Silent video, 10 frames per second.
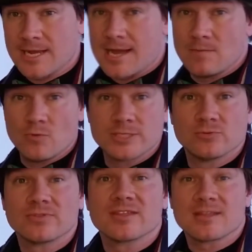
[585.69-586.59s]
time, which
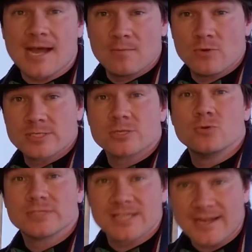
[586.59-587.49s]
the time was
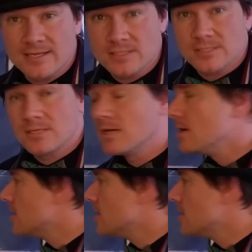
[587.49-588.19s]
2 seconds.